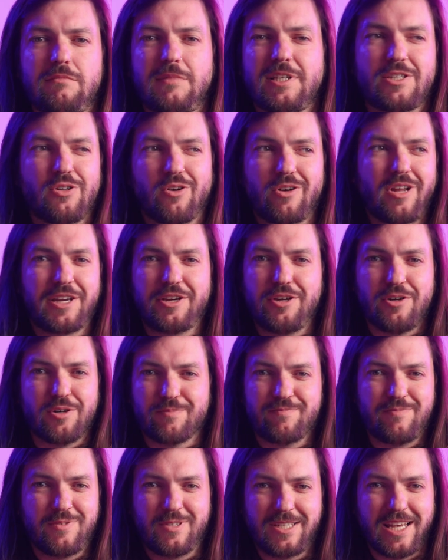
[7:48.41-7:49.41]
It's not like
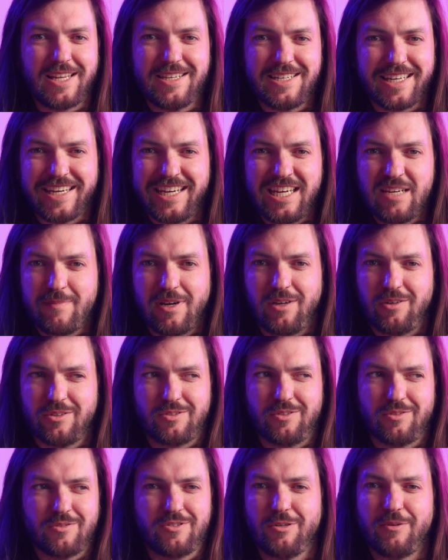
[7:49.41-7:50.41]
you're sending
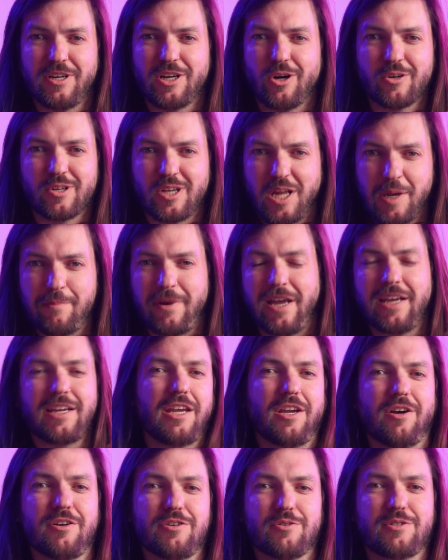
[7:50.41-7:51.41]
emails or doing online
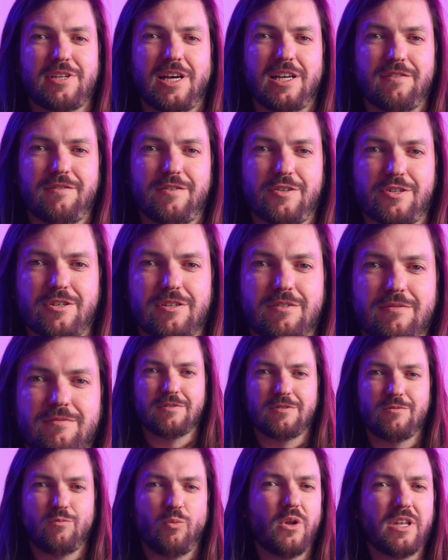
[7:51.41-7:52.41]
banking on your television.
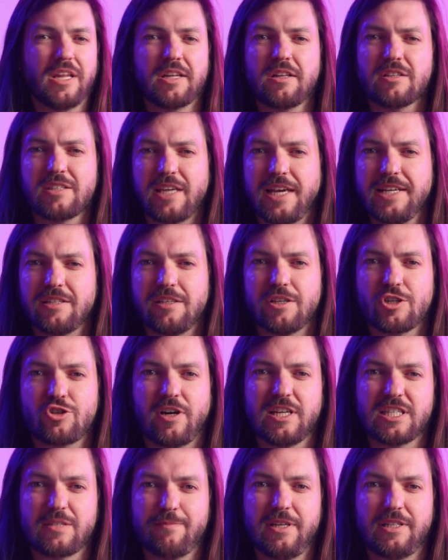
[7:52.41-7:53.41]
What little data that's
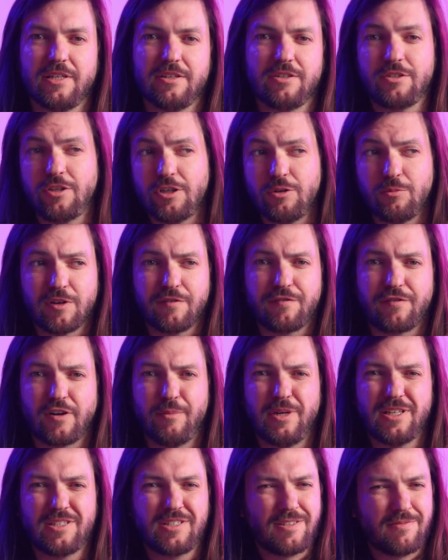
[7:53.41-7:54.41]
transmitted to and
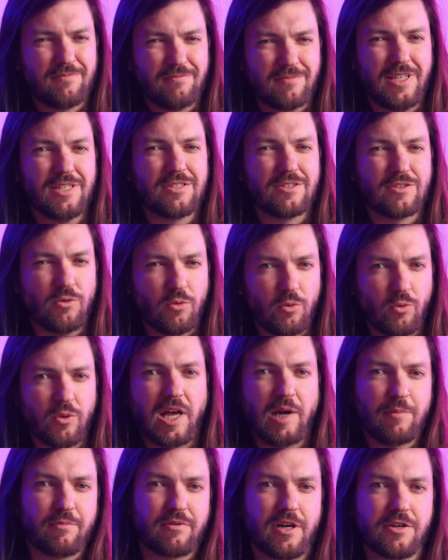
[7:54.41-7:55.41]
from it isn't all
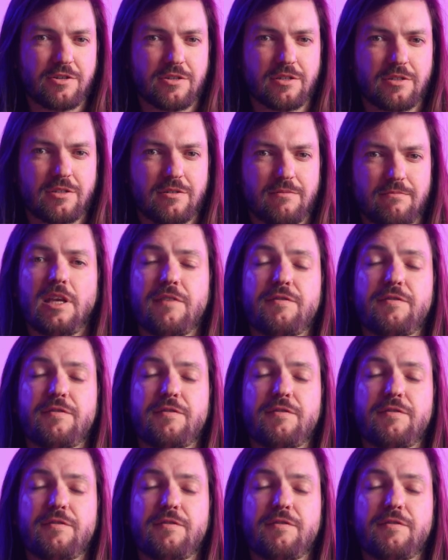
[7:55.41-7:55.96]
that precious.